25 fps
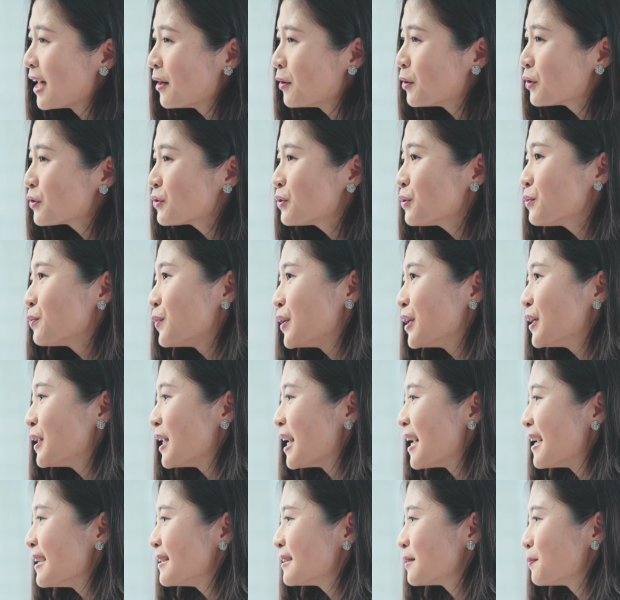I also
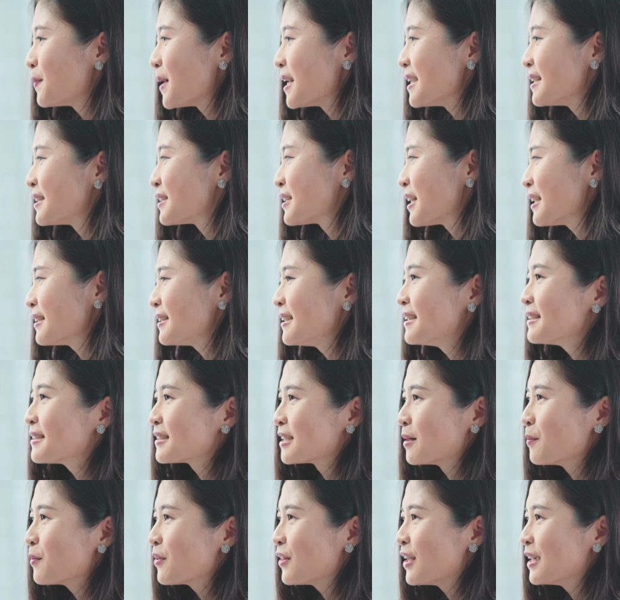realized by starting
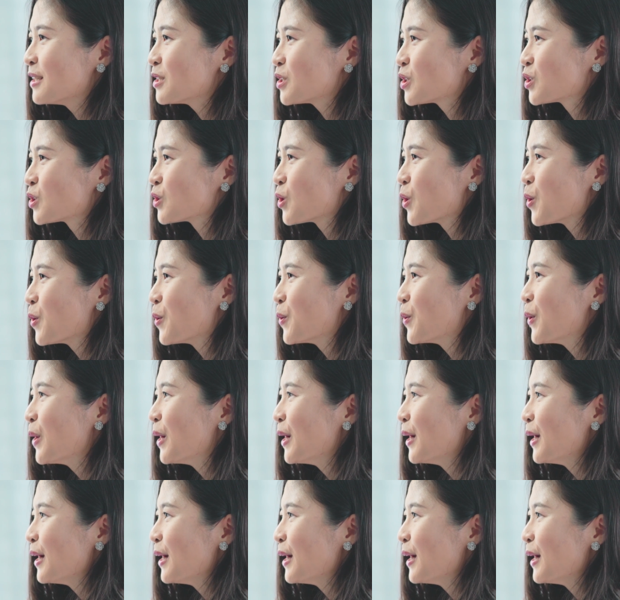something so